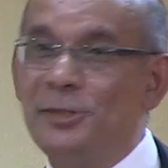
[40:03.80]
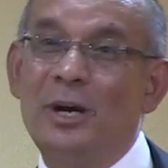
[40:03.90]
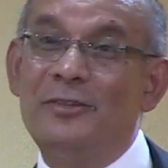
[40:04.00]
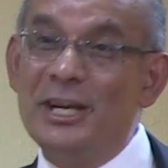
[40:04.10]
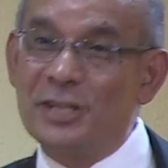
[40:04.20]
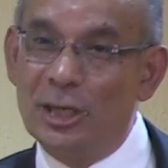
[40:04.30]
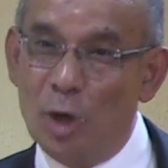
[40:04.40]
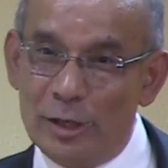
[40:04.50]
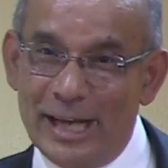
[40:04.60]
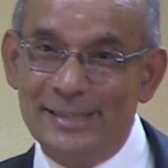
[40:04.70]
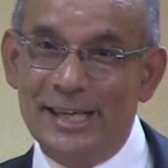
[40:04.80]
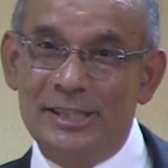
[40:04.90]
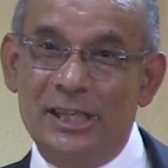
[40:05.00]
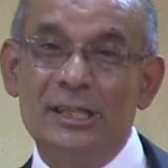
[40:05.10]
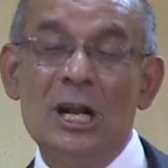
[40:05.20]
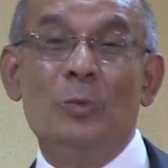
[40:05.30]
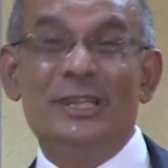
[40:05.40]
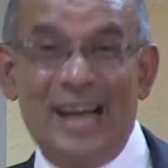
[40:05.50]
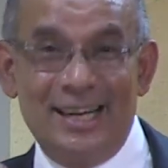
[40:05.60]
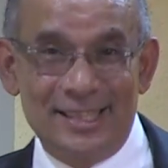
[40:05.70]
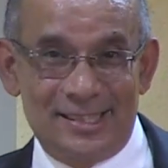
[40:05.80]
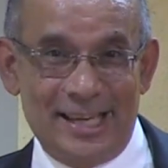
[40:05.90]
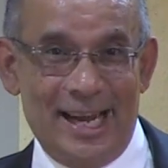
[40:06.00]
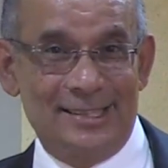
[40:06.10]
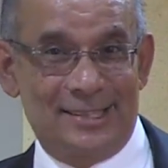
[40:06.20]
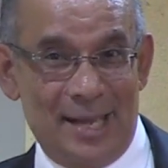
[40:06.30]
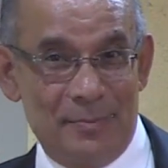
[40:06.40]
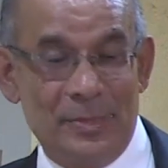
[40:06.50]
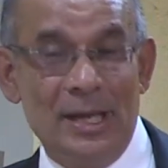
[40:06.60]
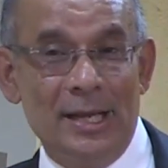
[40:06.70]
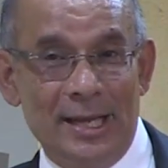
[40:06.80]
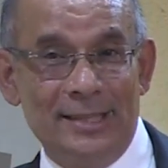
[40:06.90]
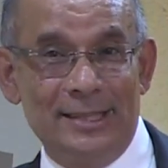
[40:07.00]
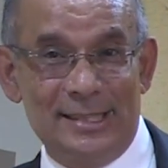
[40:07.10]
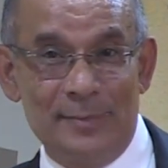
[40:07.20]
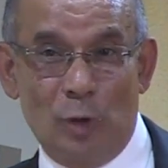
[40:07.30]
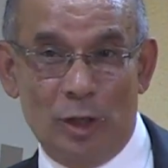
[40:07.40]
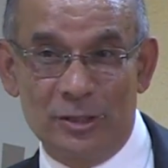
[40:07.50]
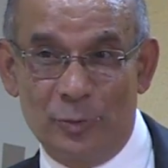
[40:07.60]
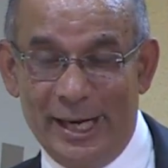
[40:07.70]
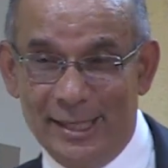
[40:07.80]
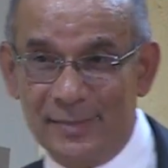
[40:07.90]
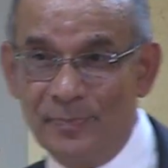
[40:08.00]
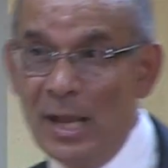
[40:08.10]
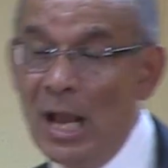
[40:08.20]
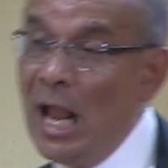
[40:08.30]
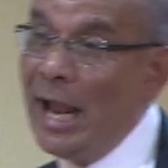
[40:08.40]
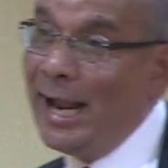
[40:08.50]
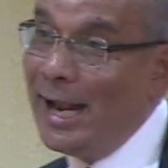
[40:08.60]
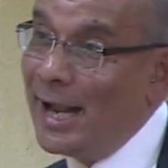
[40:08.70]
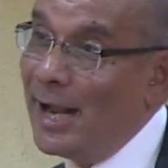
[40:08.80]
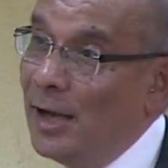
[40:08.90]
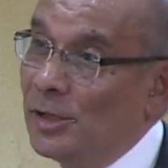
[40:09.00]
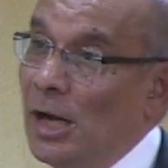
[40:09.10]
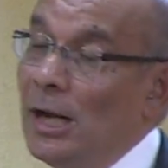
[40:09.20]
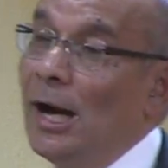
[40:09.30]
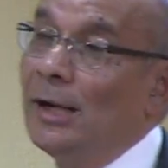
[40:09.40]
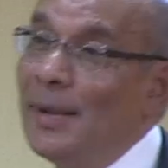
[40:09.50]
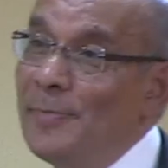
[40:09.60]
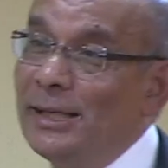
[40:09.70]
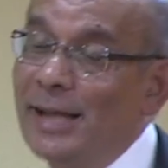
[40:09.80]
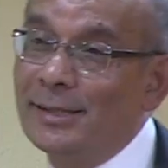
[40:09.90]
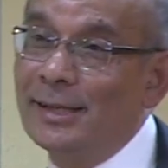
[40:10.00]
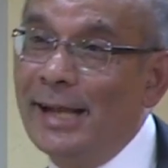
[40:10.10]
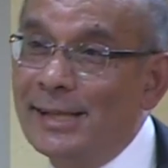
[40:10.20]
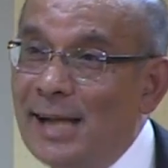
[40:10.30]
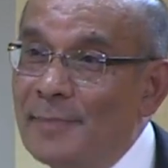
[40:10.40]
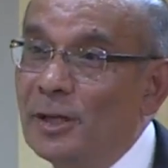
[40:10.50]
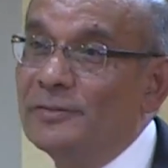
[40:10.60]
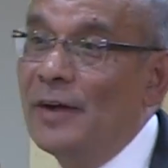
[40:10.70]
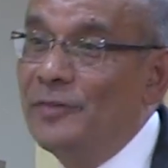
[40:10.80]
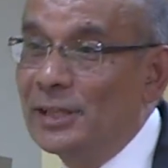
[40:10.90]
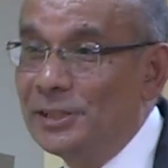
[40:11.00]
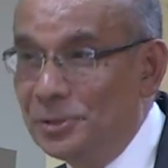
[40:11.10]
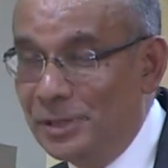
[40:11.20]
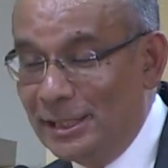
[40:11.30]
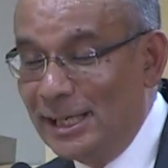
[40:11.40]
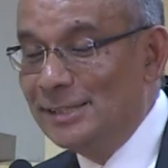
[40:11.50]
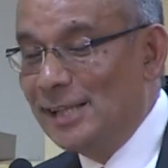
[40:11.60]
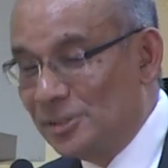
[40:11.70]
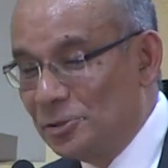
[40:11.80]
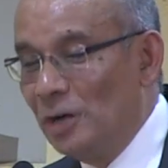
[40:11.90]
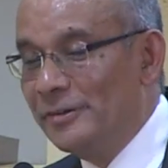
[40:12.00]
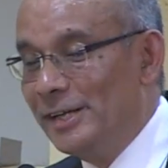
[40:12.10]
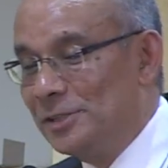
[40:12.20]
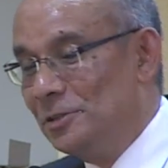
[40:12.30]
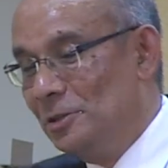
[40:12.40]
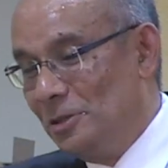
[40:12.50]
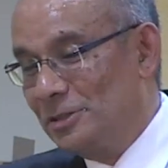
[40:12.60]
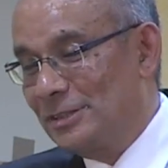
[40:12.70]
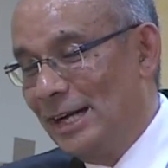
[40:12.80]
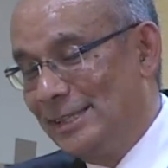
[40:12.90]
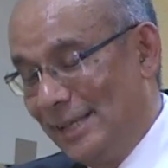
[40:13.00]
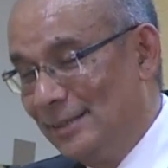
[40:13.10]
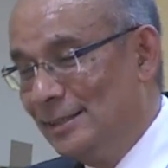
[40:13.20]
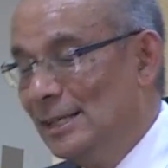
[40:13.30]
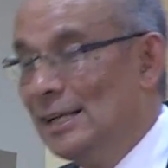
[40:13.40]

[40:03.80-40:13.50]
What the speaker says: to a regional organization which understands them in these important ways. Let me take the example of the African Union. It is extraordinary to note, I think,